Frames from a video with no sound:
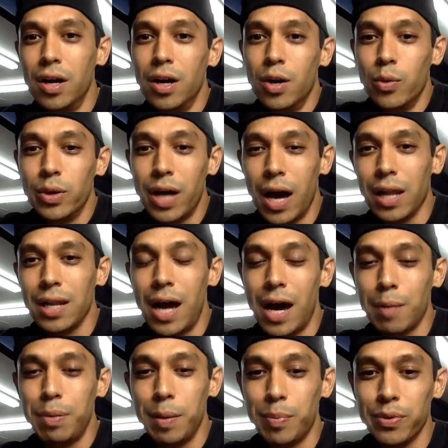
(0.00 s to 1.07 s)
We got a lot of
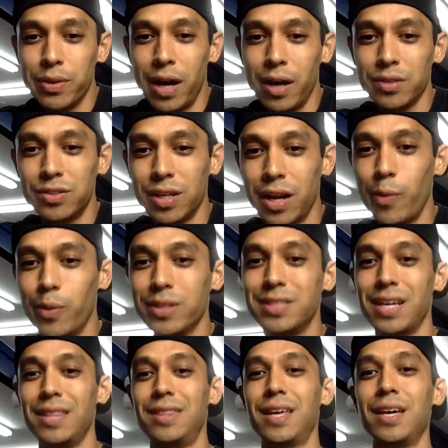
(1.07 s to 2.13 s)
people now today. I want to say
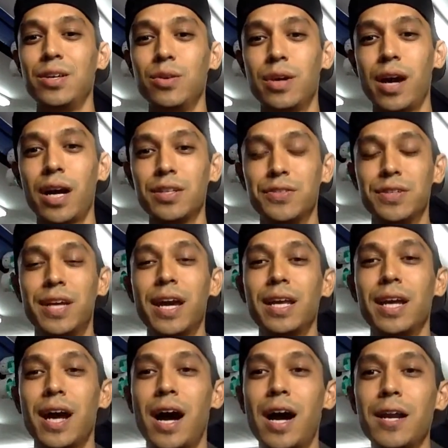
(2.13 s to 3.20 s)
thank you guys for getting
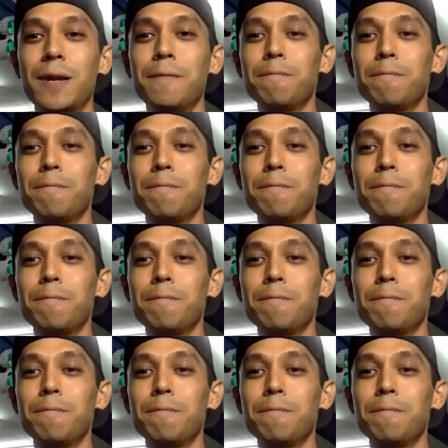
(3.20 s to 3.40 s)
on.